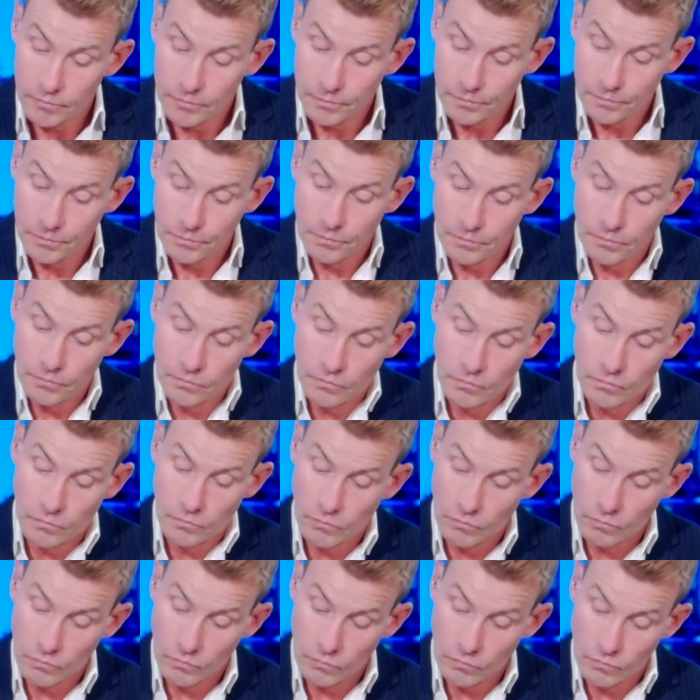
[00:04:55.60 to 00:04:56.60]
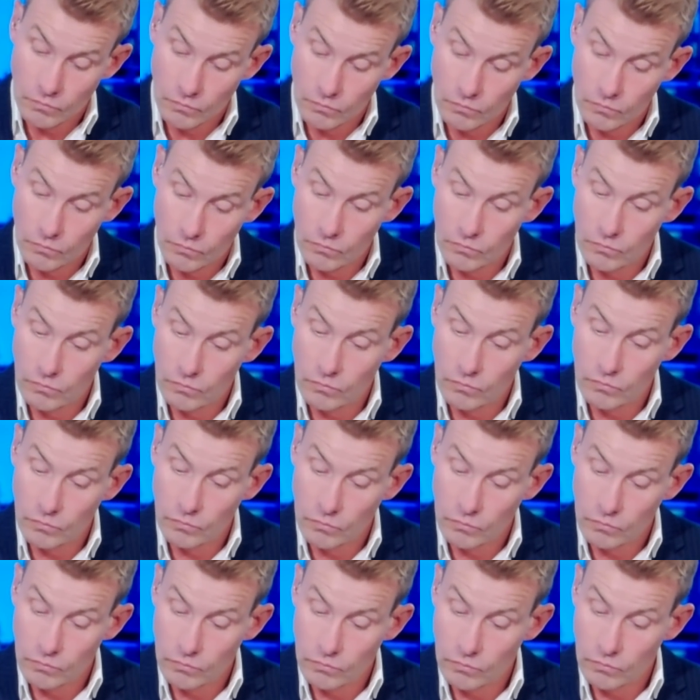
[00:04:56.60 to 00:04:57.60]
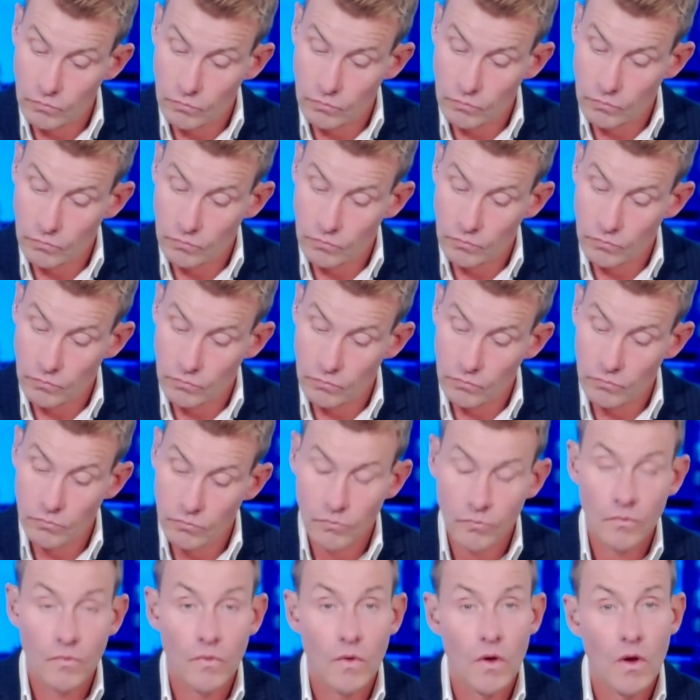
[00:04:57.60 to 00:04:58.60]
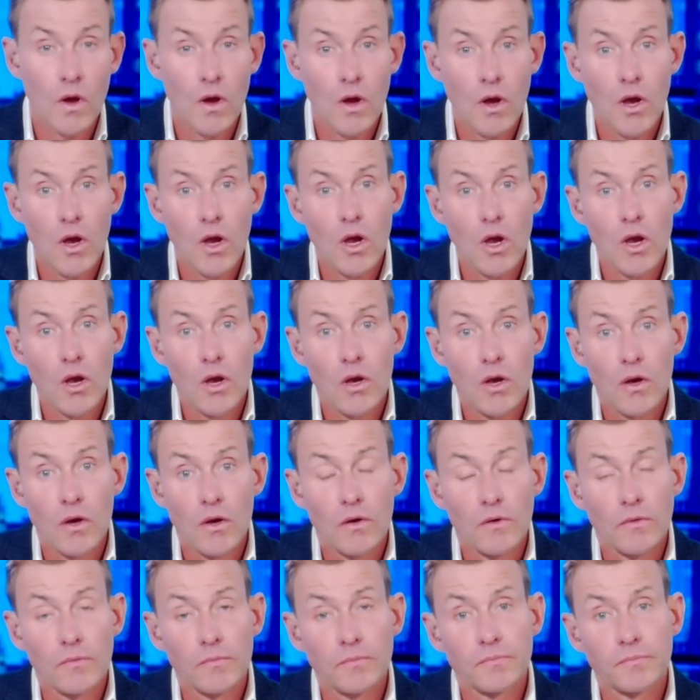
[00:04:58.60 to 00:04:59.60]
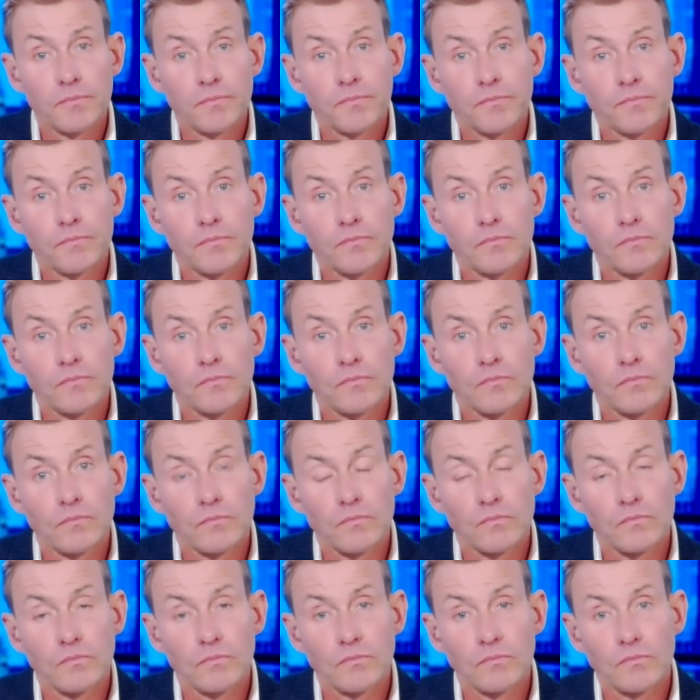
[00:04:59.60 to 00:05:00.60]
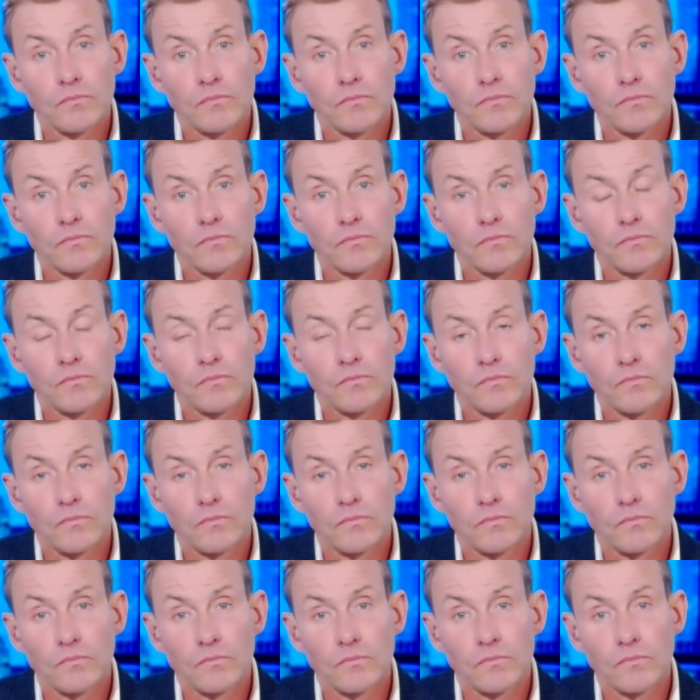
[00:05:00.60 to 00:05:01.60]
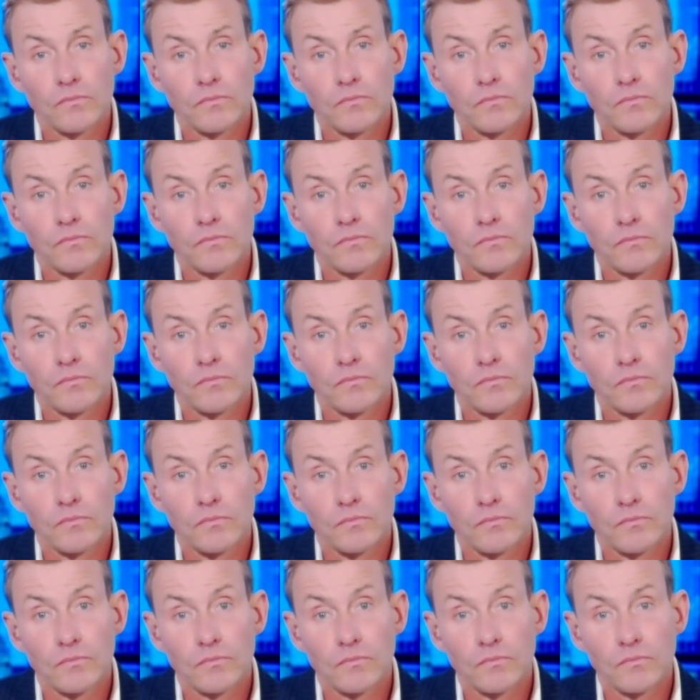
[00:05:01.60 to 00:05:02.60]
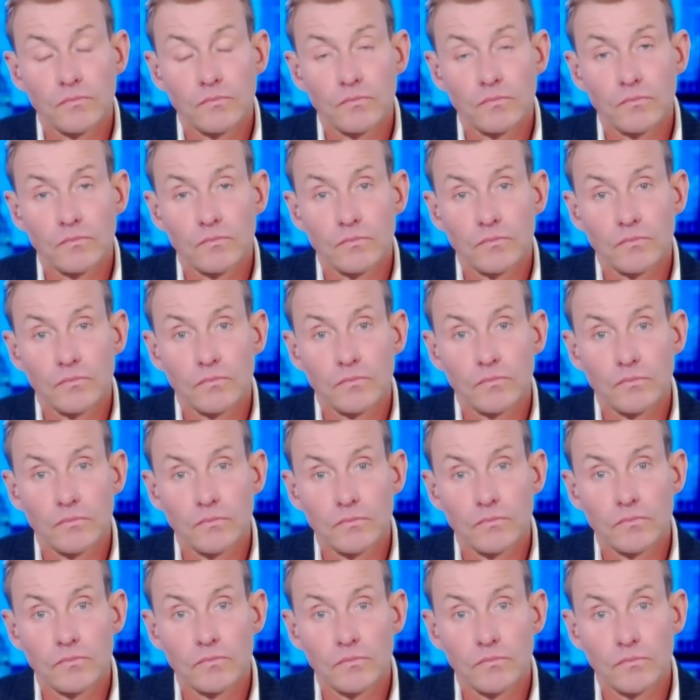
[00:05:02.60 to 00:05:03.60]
(not speaking)